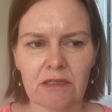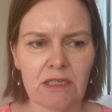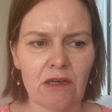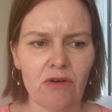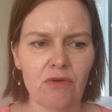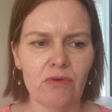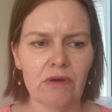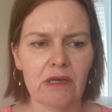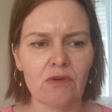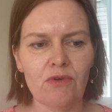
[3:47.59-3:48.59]
So
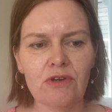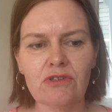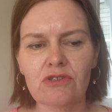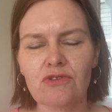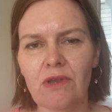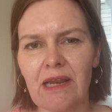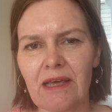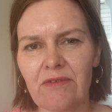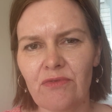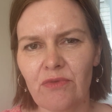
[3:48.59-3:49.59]
in order to
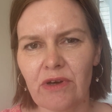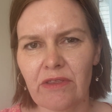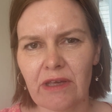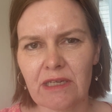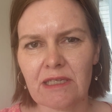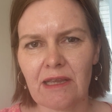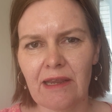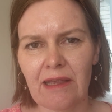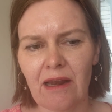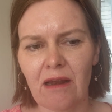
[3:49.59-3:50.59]
live with as
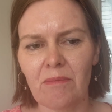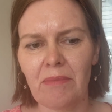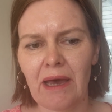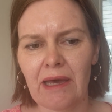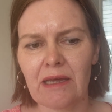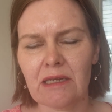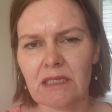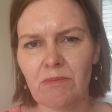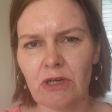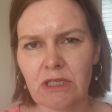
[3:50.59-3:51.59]
little pain
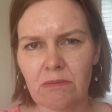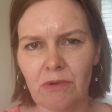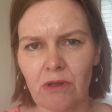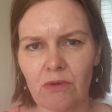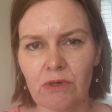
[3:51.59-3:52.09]
as possible,